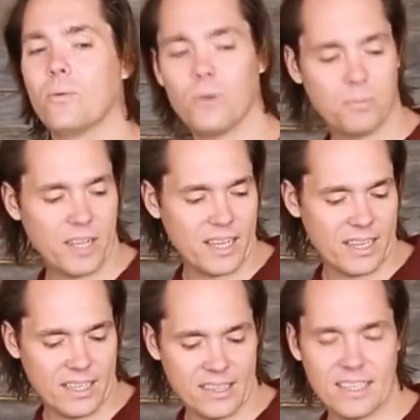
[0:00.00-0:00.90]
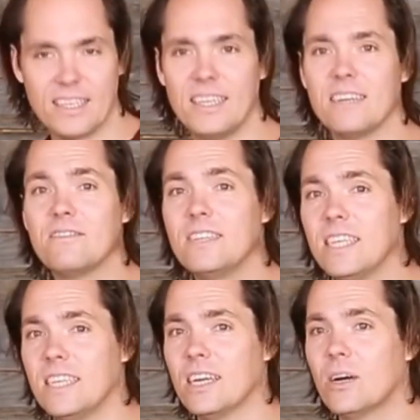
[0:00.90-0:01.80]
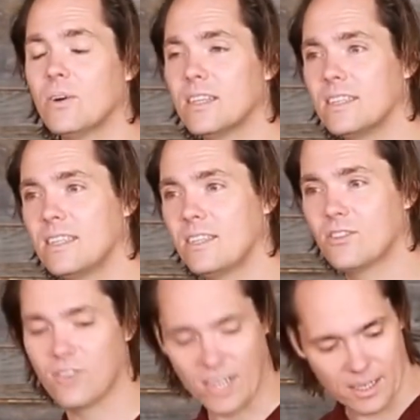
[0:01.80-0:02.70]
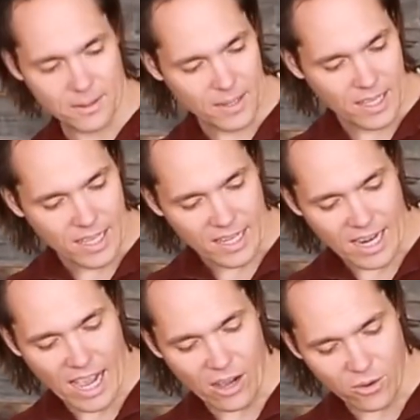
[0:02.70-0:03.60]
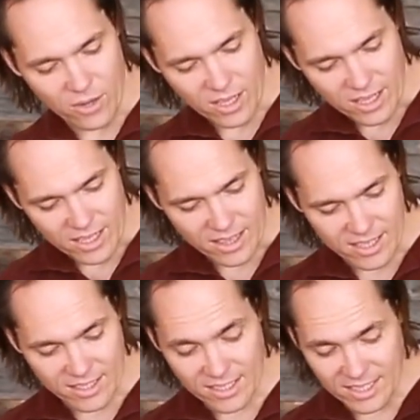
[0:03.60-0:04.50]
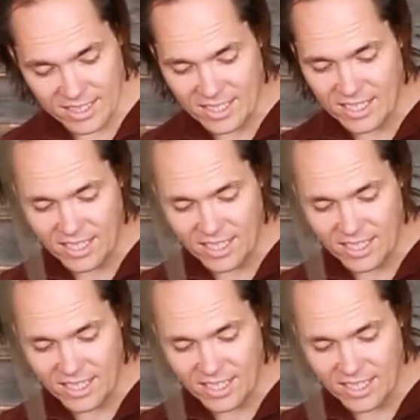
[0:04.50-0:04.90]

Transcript: We'll play it in the key of D, though, on the D string. Now, this is in the